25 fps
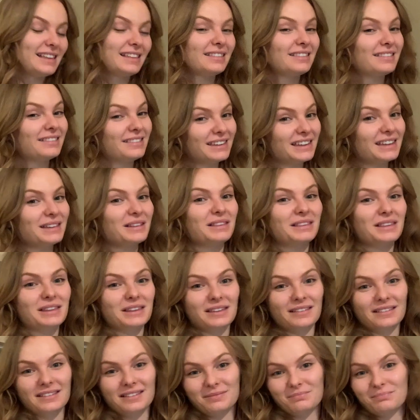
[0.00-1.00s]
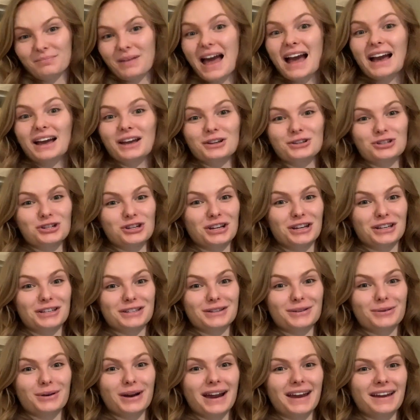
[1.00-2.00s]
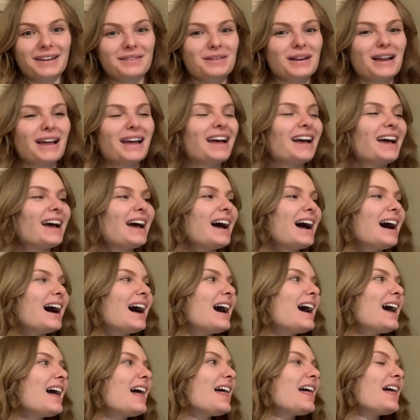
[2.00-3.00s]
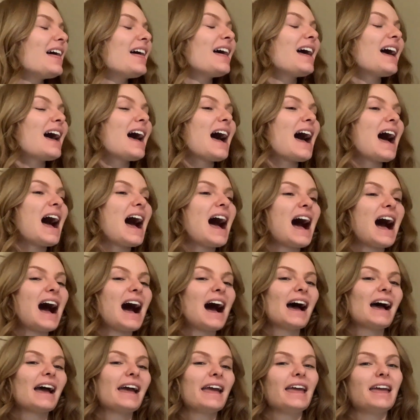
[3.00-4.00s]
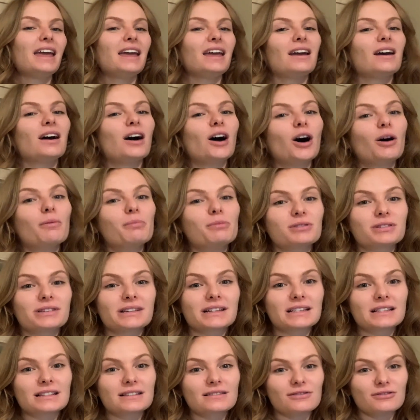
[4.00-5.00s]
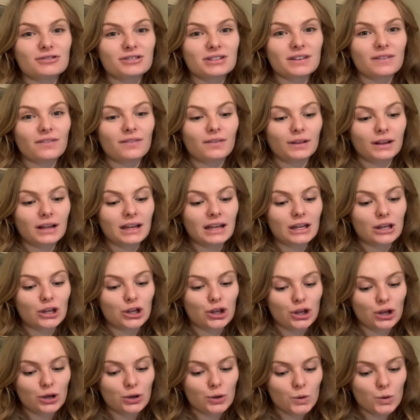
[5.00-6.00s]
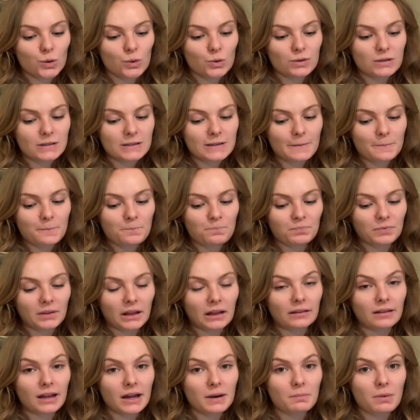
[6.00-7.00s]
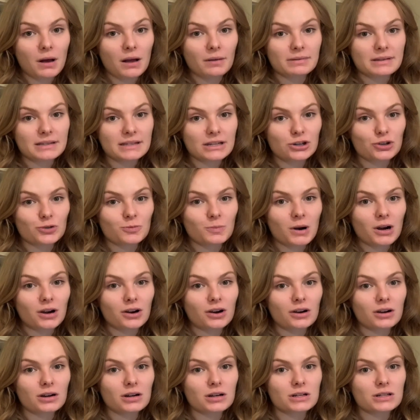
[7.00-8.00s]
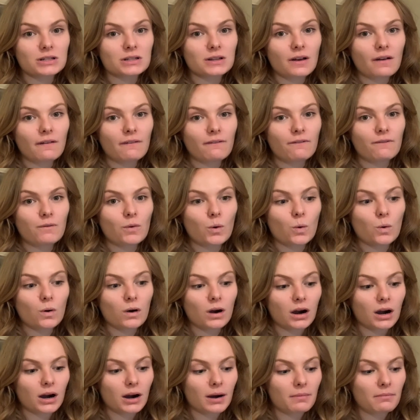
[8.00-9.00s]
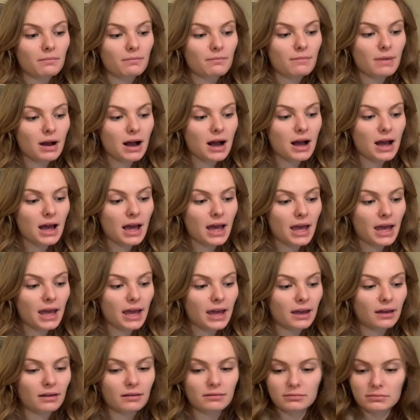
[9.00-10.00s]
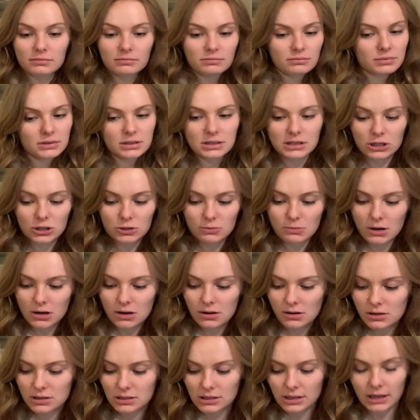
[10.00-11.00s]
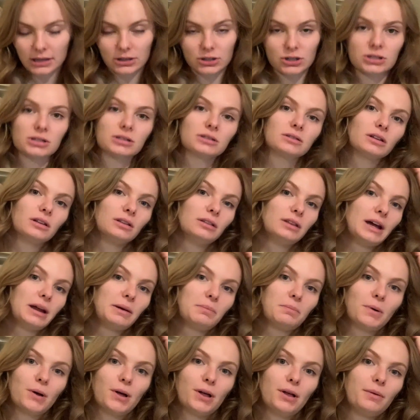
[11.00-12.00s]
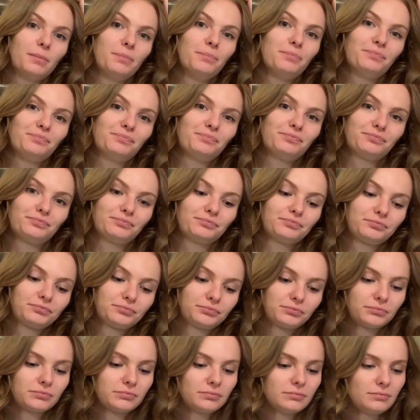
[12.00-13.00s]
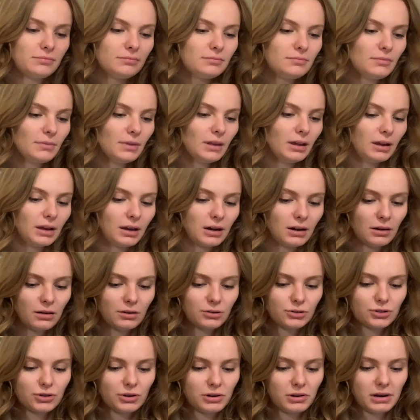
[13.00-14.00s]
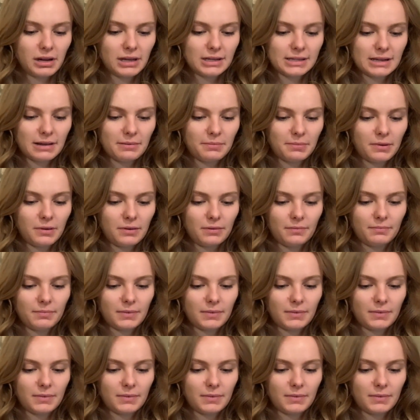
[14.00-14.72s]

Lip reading: The packaging is great. I almost exclusively use light bulb stitch markers for my stitch markers, like just the light bulb. Here, I'll show you an example.